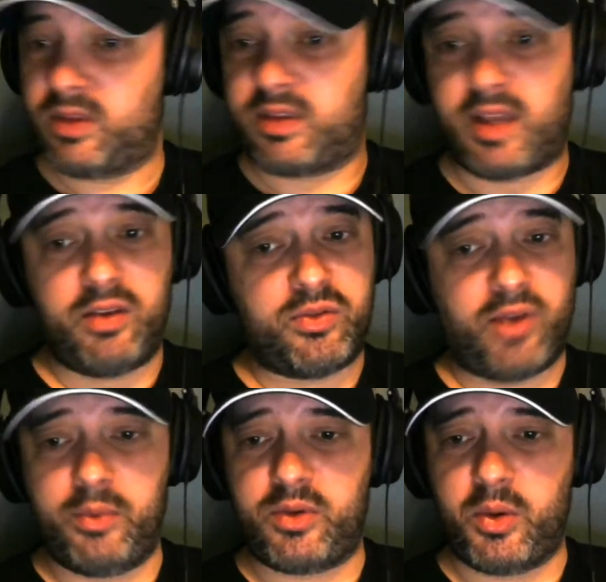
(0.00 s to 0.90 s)
Then
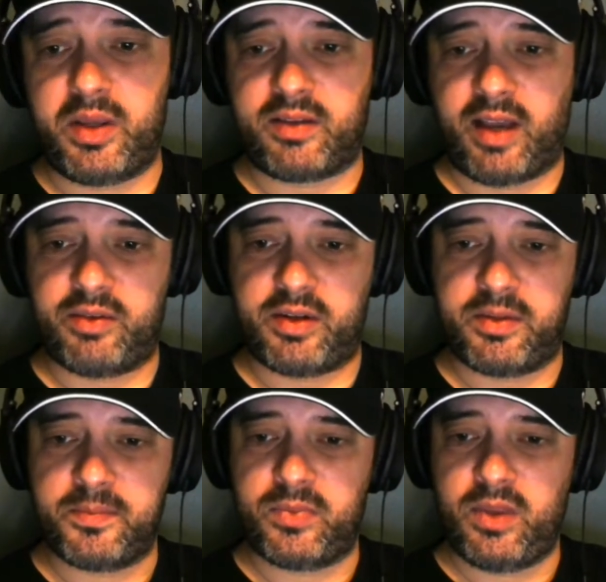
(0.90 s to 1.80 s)
don't do it, David.
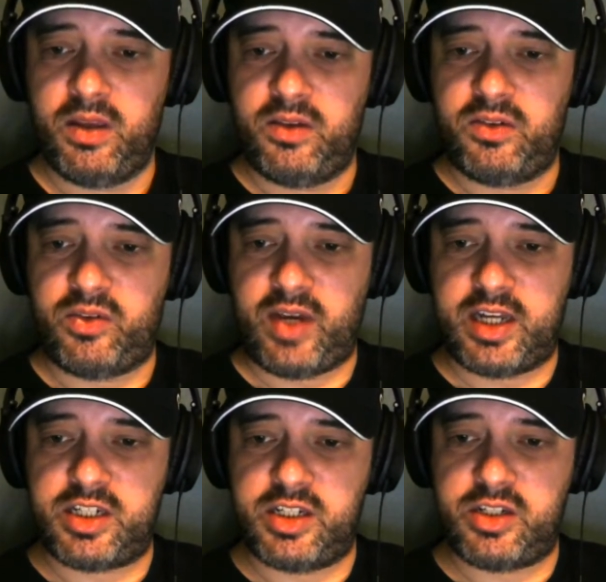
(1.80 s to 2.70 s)

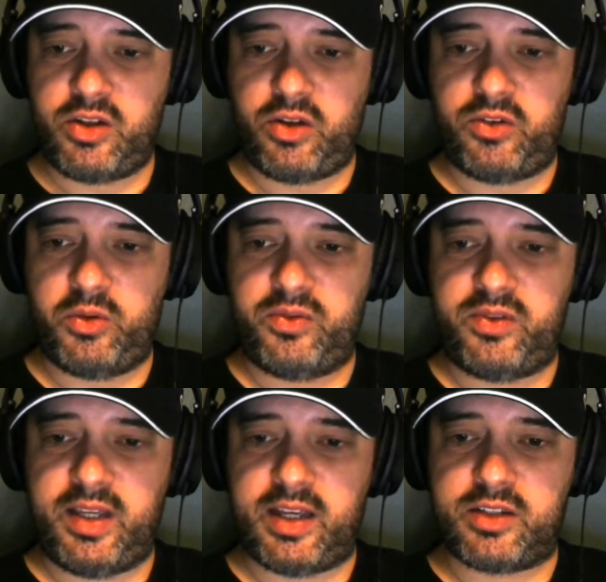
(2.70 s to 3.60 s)
Savant says start 2 of
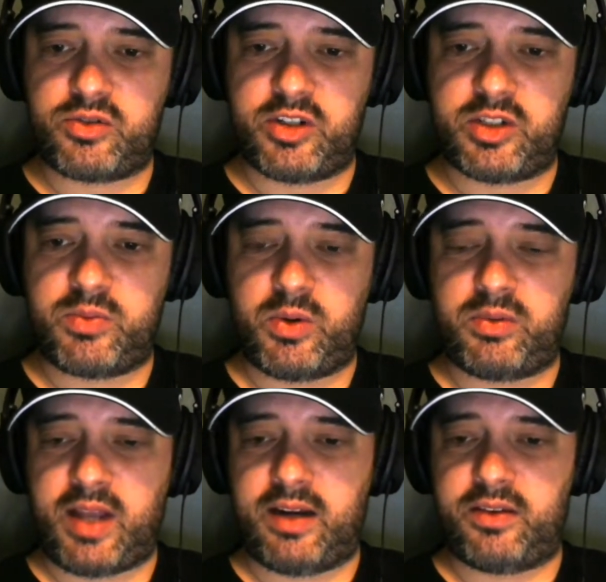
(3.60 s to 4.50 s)
Diaz, Cresswell,
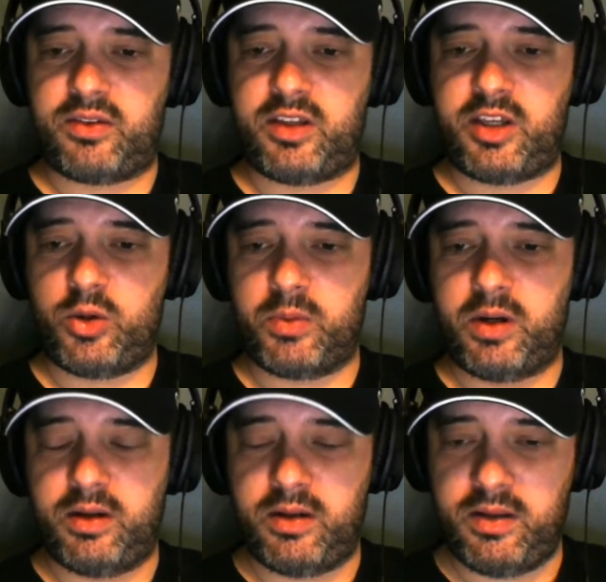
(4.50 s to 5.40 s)
Dallas and
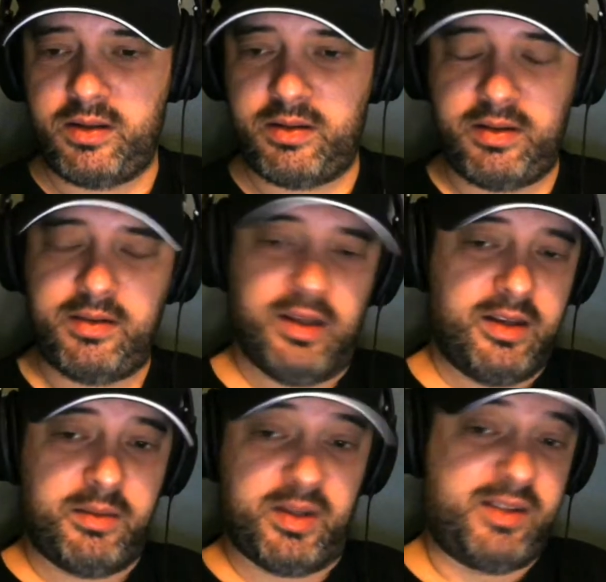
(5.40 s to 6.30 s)
Kilman. I
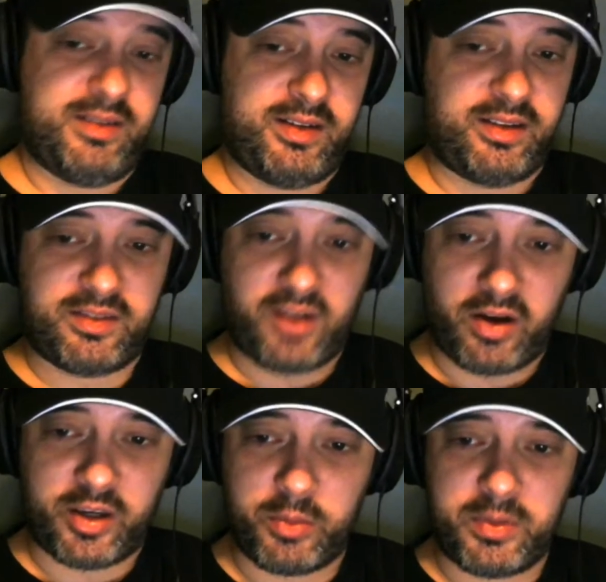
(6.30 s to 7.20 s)
mean, you could
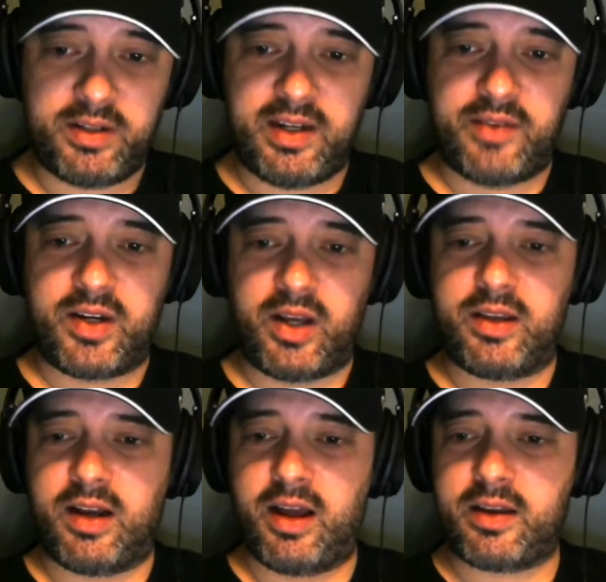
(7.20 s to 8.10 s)
start Kilman. You never know
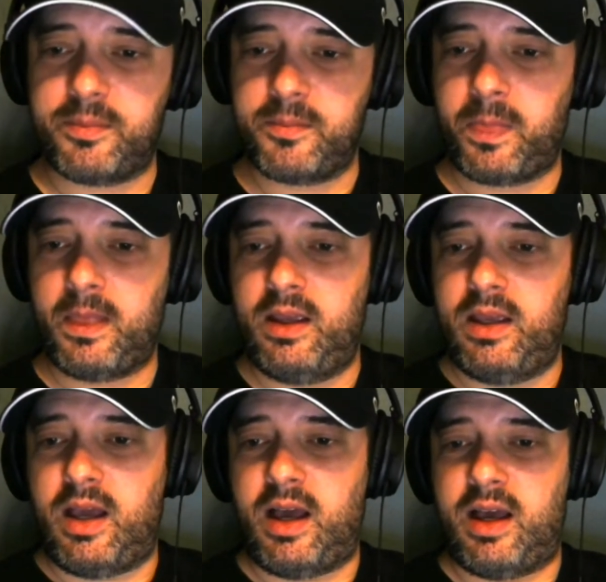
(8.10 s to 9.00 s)
your luck.
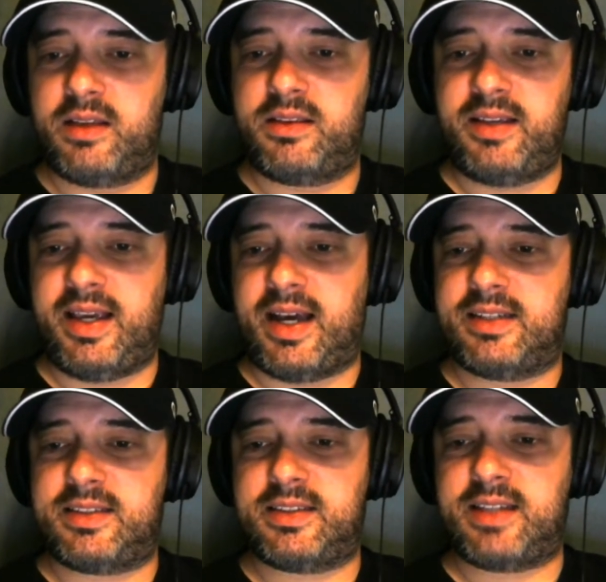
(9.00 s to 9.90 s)

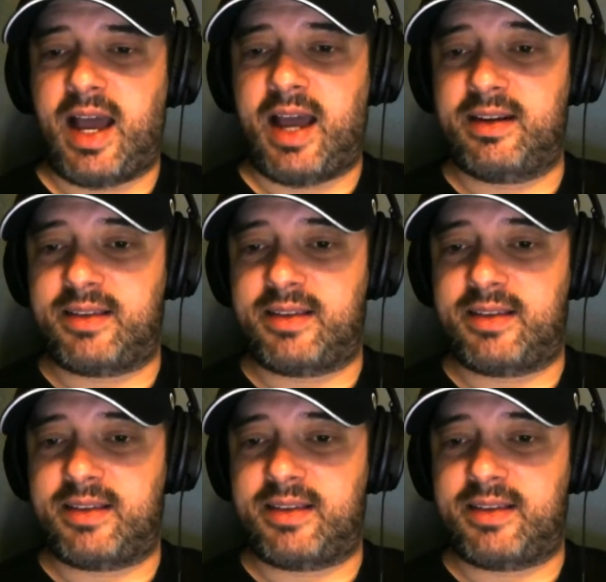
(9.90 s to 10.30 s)
Diaz and